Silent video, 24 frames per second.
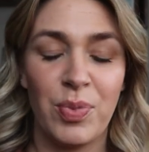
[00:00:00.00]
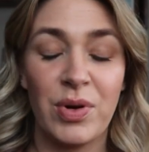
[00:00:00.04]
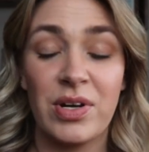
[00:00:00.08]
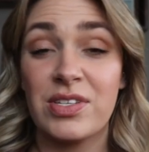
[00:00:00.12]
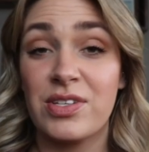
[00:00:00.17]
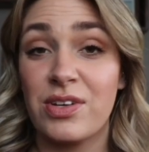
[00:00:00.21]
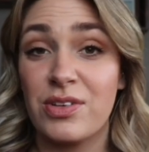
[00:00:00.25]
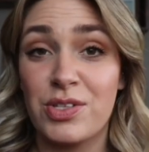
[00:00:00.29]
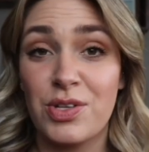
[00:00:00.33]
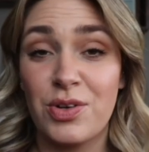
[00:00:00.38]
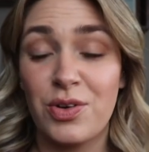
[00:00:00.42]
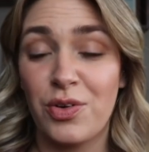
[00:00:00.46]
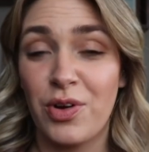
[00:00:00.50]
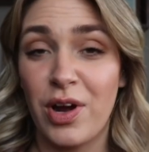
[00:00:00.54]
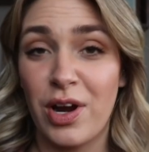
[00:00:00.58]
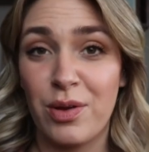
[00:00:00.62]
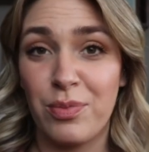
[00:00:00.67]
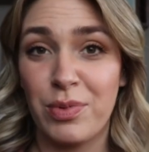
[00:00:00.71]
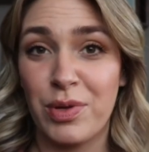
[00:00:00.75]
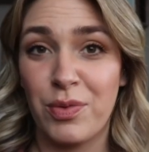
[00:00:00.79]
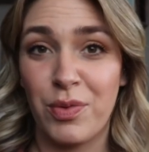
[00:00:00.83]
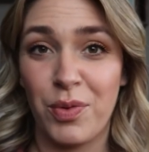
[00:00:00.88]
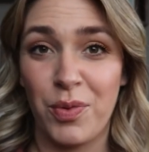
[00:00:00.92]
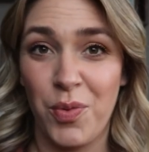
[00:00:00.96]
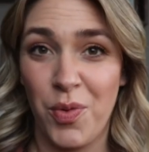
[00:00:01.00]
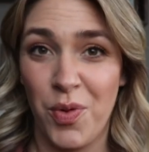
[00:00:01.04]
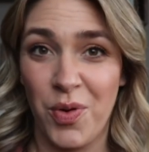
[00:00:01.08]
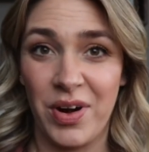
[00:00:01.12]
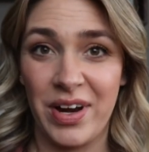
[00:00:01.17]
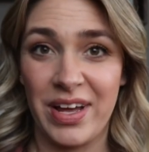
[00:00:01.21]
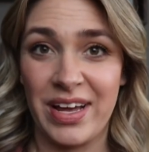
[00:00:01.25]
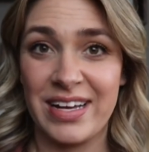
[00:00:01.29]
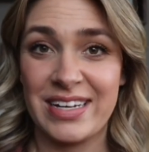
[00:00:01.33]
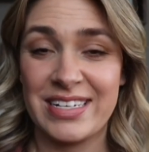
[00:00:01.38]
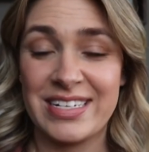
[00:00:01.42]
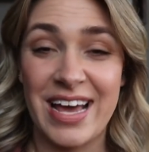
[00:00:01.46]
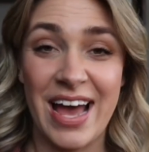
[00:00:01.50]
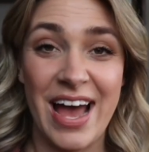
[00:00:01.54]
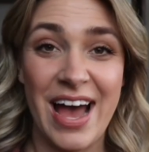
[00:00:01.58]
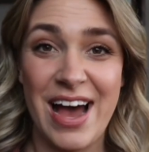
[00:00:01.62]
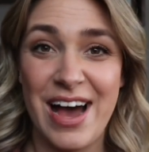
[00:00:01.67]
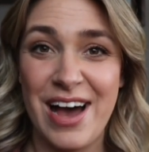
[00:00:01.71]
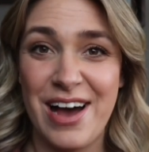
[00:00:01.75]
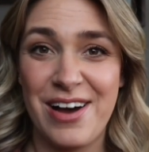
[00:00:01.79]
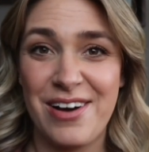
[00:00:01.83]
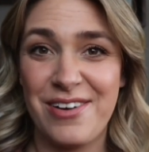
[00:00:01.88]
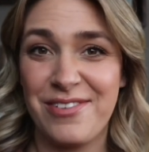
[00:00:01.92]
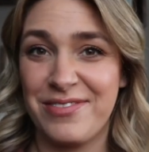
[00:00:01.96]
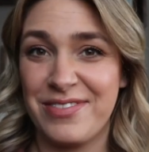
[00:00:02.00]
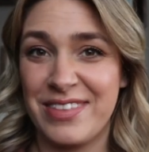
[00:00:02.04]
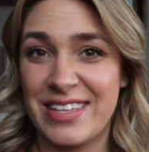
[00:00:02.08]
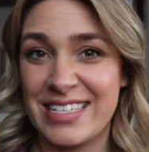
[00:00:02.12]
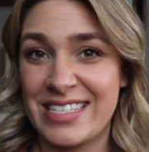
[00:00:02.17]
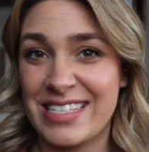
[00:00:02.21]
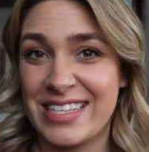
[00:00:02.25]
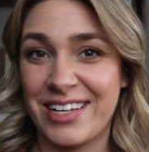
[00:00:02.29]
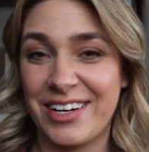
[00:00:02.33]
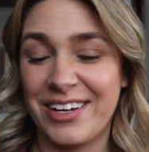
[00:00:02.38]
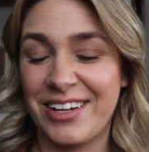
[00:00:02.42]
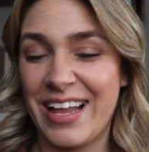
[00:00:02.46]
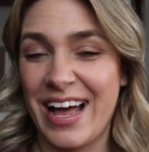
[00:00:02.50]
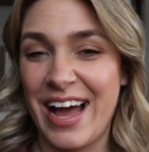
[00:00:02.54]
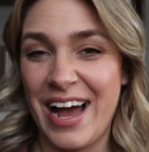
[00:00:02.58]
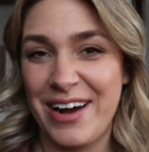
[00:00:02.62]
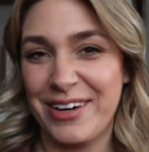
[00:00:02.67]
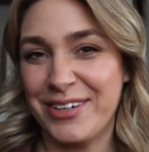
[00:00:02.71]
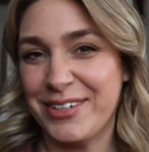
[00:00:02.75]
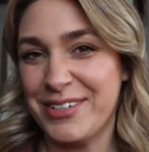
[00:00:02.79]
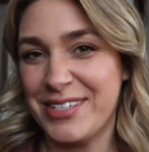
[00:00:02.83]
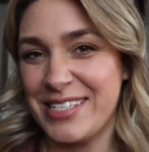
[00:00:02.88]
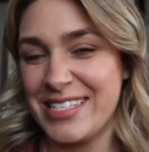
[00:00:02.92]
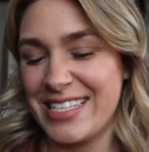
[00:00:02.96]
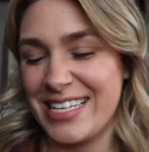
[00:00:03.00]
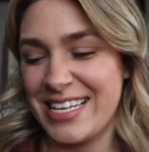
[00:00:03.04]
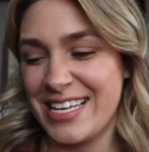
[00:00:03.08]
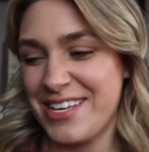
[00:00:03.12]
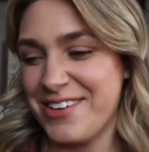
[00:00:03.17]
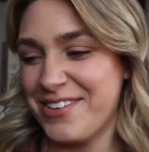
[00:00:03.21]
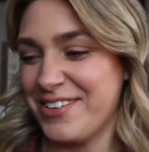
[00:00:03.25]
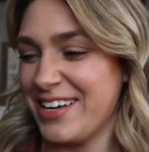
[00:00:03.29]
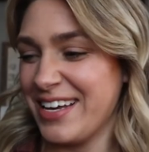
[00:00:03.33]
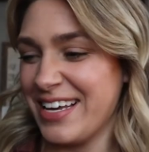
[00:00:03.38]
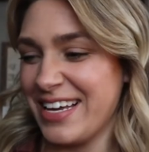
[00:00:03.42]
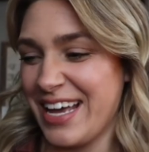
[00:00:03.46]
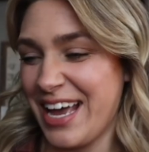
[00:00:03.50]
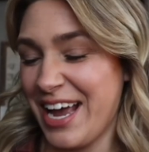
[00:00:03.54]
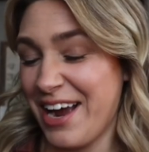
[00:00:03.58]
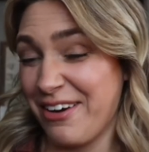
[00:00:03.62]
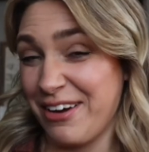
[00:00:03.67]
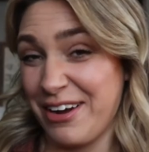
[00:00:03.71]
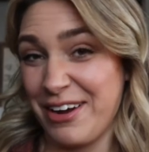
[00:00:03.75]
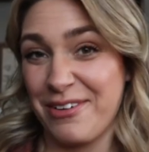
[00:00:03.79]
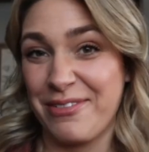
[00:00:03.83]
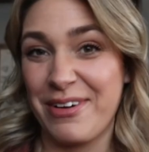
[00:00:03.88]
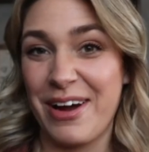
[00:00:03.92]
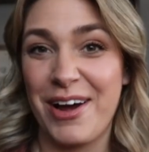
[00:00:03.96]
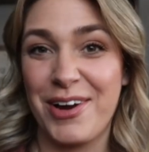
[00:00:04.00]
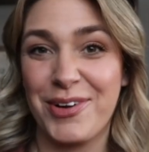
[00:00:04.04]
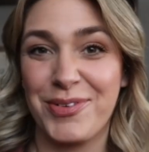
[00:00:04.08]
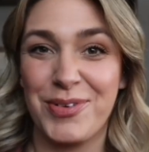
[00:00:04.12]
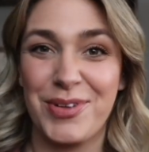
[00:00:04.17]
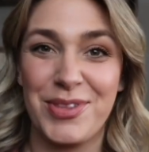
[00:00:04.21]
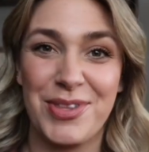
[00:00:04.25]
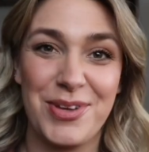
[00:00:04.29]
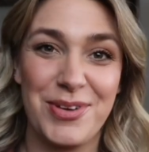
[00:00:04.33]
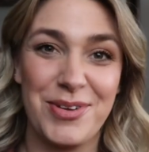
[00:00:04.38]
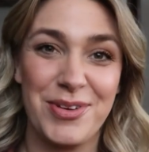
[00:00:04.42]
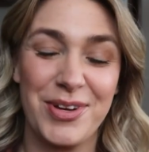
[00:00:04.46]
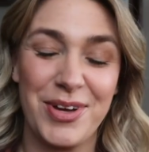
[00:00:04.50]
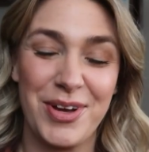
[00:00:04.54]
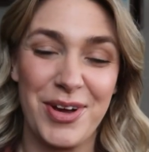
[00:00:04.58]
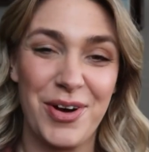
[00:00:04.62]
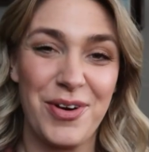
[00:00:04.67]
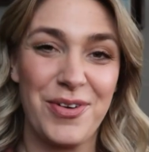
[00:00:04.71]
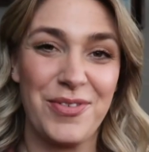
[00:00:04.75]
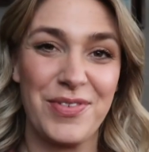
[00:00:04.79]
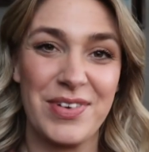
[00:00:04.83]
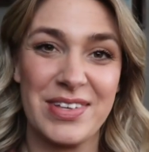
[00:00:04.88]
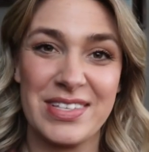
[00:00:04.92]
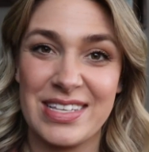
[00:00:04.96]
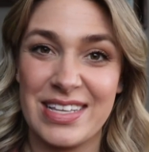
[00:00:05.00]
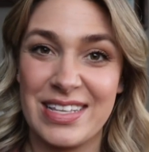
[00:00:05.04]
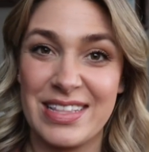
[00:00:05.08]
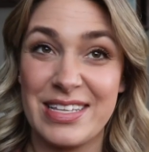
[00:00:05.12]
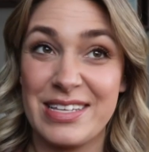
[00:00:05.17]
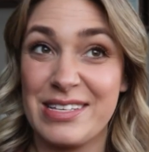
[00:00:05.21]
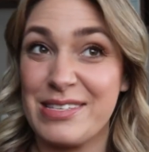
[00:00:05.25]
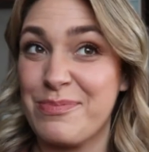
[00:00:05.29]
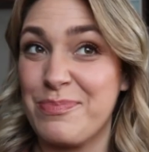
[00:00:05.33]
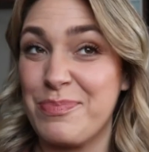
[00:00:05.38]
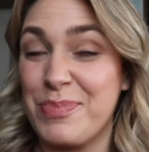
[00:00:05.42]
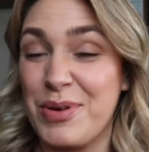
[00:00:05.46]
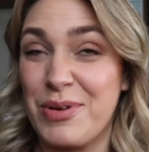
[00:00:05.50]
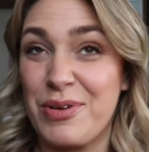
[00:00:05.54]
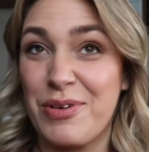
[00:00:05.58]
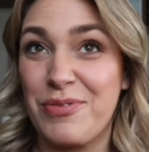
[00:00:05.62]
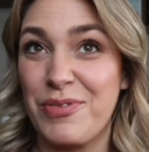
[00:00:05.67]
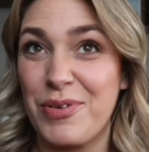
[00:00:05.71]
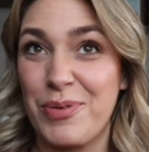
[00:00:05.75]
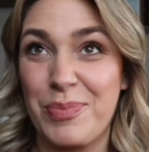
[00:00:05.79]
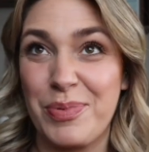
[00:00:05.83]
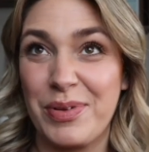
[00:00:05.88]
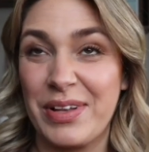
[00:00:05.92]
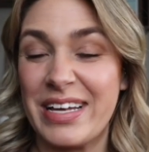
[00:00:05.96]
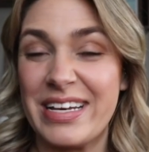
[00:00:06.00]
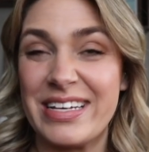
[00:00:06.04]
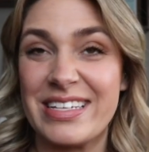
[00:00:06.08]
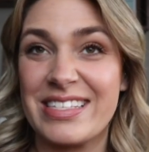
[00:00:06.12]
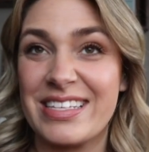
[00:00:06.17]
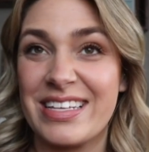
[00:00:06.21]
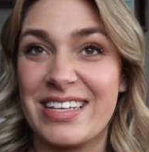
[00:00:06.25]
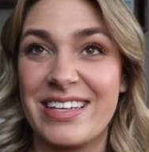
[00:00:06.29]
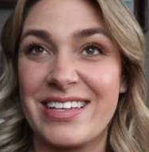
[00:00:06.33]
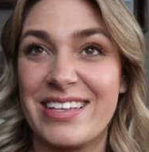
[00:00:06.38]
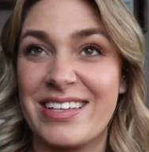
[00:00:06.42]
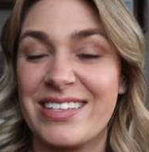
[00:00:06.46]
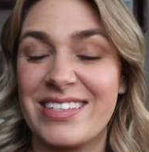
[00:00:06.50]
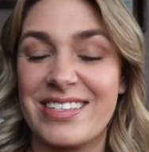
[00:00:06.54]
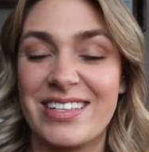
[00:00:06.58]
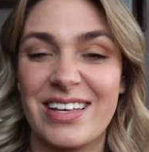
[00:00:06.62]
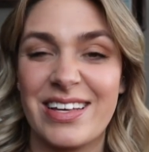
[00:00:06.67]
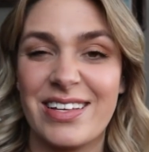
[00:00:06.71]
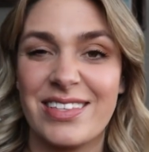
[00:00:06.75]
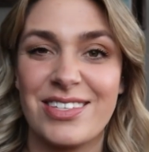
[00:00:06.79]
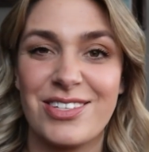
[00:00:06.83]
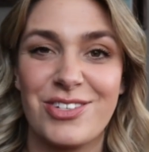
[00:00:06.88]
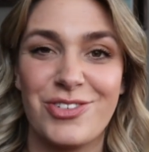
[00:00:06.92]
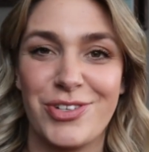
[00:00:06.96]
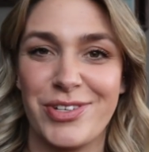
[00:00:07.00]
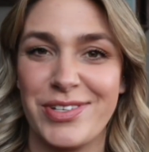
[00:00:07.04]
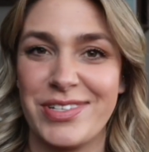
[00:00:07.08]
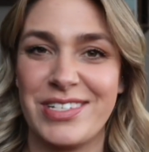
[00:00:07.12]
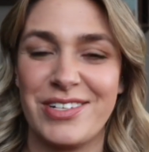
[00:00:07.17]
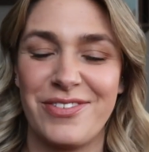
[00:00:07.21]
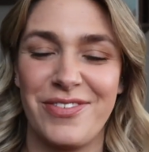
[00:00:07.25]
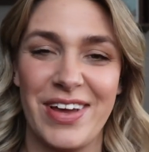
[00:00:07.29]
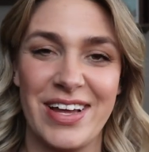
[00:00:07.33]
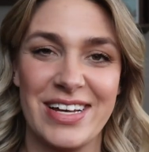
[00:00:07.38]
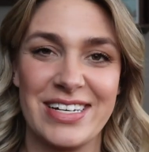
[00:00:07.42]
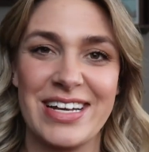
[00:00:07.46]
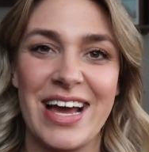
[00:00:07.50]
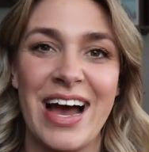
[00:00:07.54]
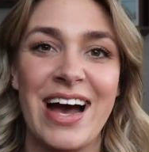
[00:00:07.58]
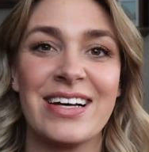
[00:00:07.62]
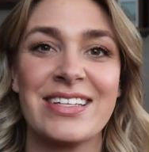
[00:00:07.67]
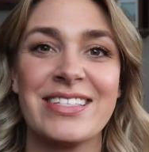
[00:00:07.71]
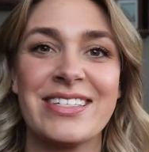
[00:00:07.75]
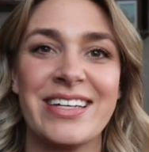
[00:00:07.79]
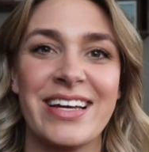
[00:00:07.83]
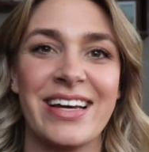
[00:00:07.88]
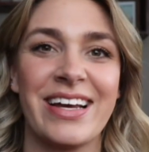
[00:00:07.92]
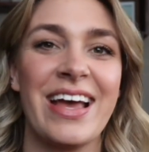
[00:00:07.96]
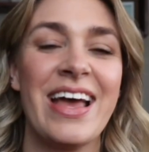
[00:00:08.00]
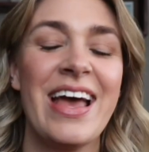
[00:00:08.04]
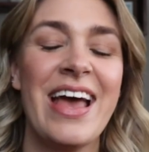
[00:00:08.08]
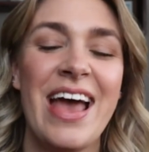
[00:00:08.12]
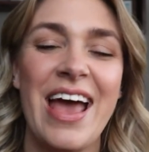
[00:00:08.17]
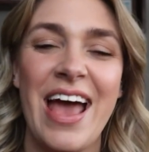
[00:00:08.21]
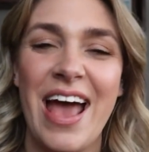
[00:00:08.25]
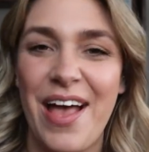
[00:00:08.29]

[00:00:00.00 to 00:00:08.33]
But it's also incredibly rewarding to have this little house that you can carry around with you to go visit these beautiful places. It's just fantastic.